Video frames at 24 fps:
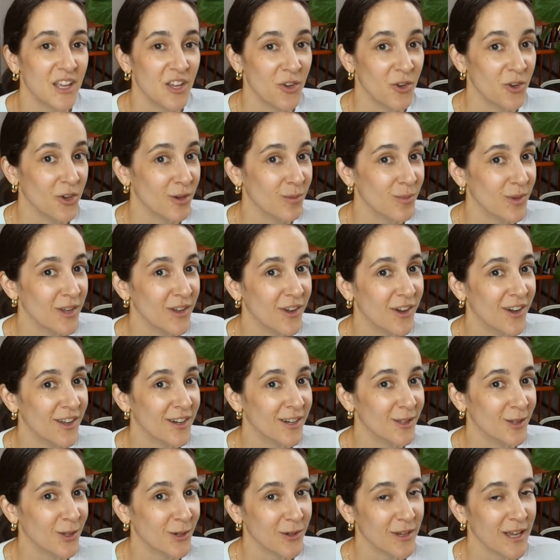You could be
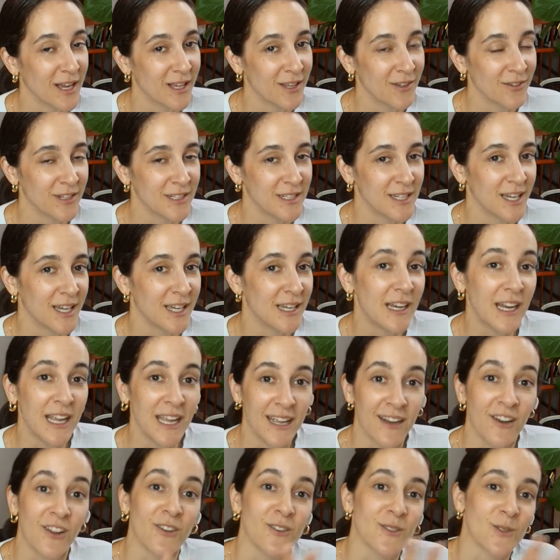on a low calorie diet
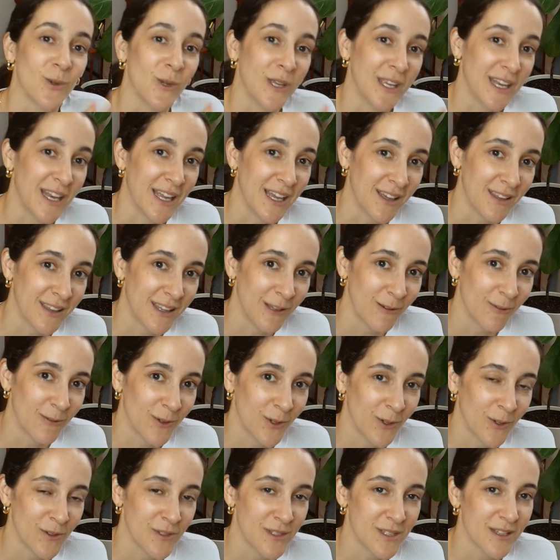and also eat healthy
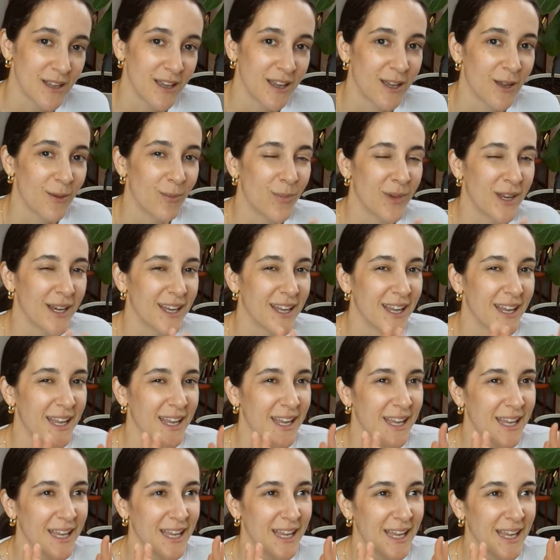foods. But
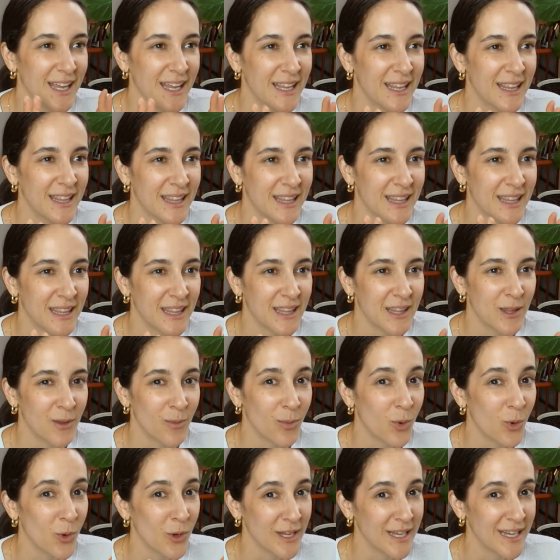
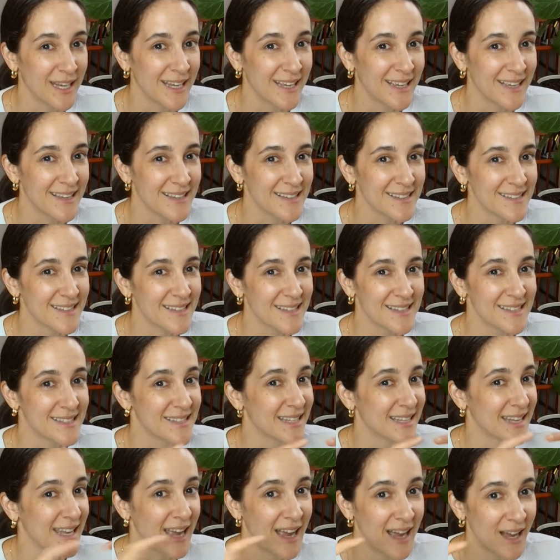the point is
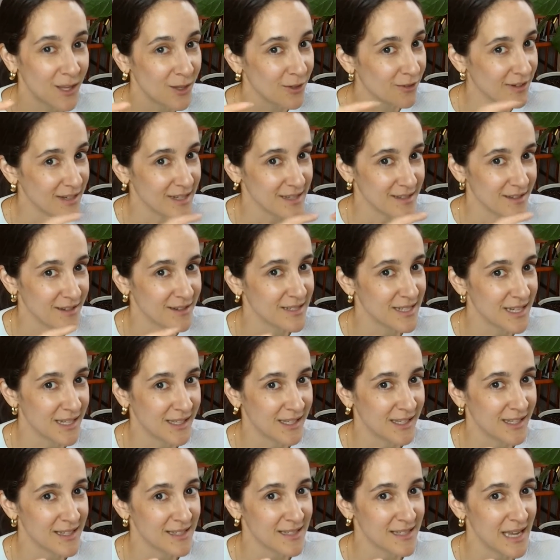the calories aren't
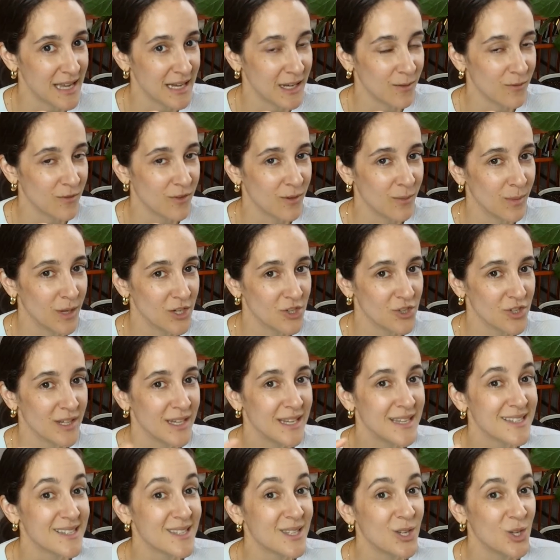telling us that
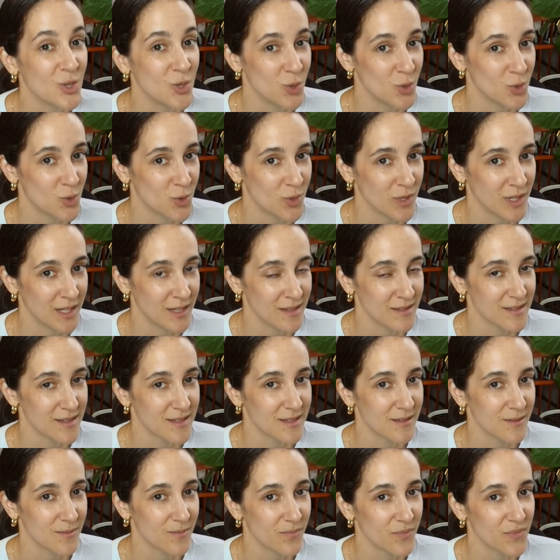information. It's the nutrients.
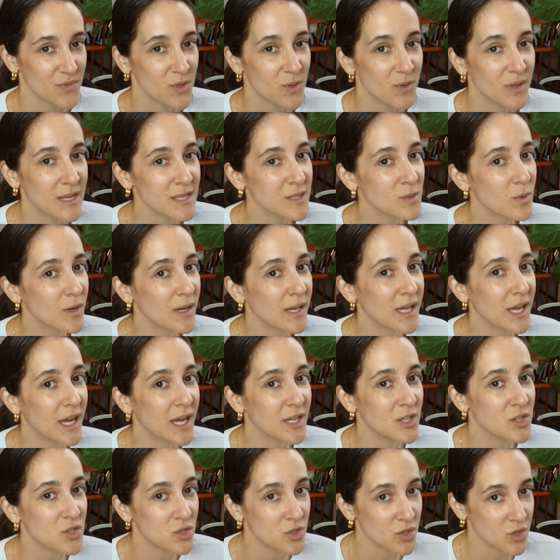So that's why
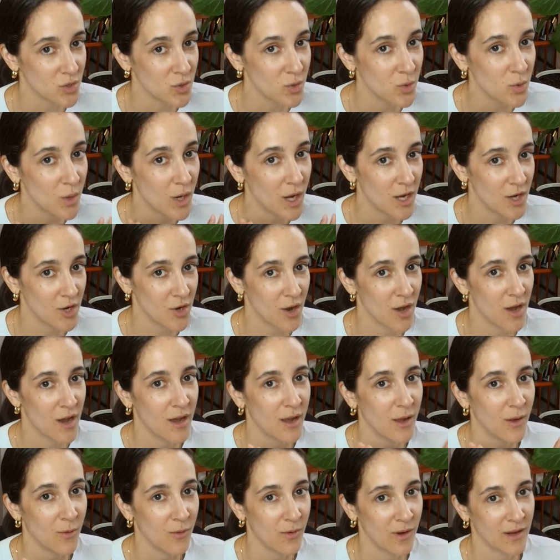I do
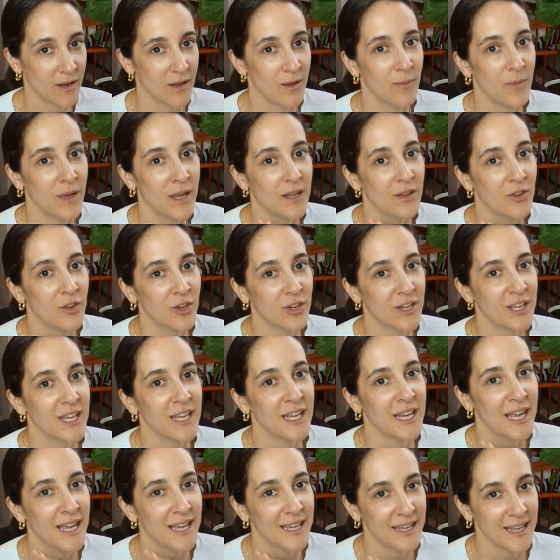not recommend
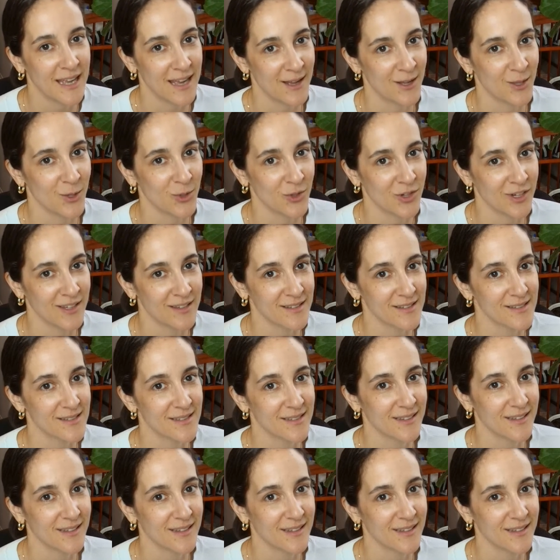looking at calories.